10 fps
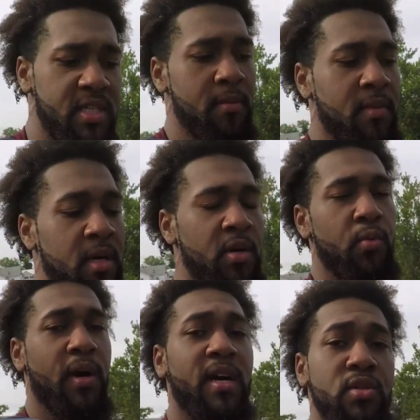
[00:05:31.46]
jump,
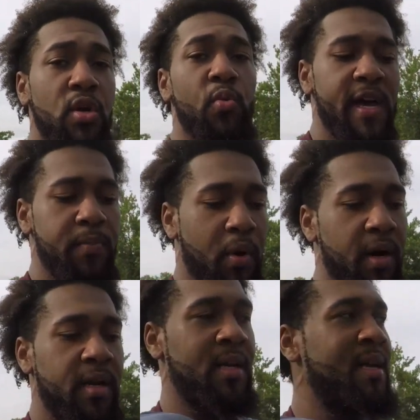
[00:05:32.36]
we're gonna do the
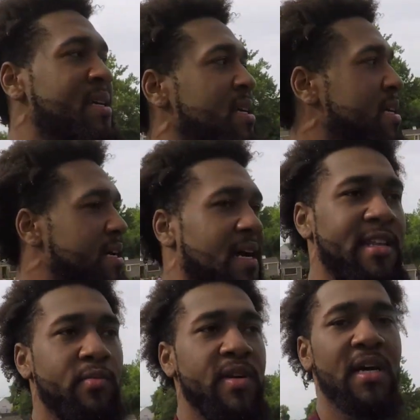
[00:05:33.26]
wakeboard, and
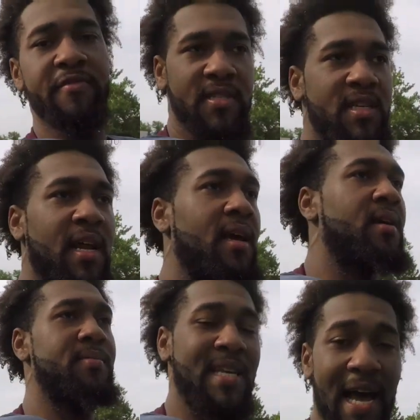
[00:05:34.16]
then we're done for today.
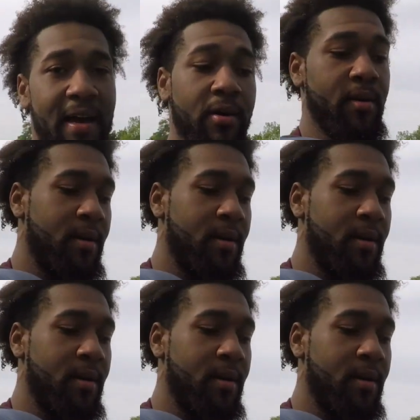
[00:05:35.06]
Tired.